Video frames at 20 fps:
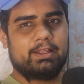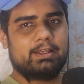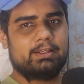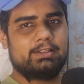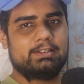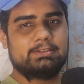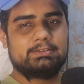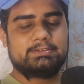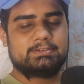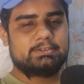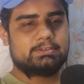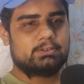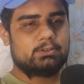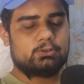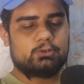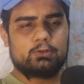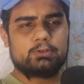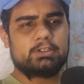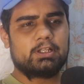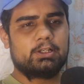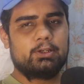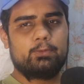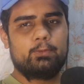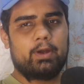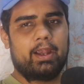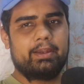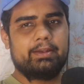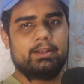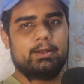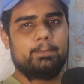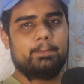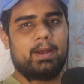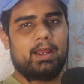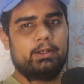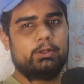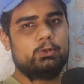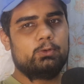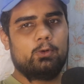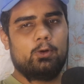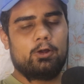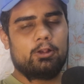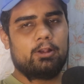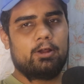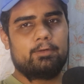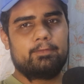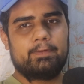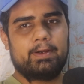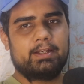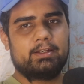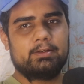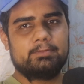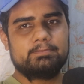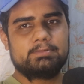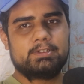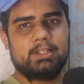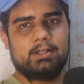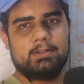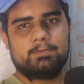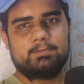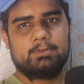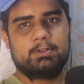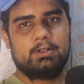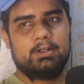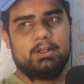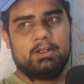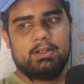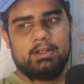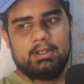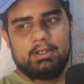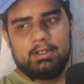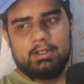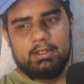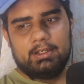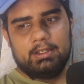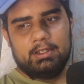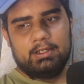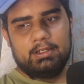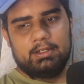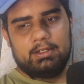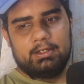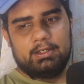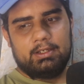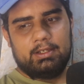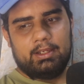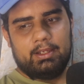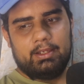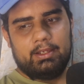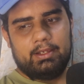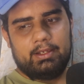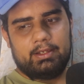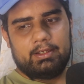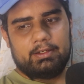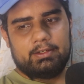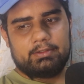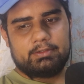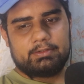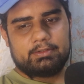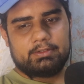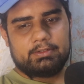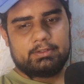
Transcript: is totally random i do a lot of random stuff and uh,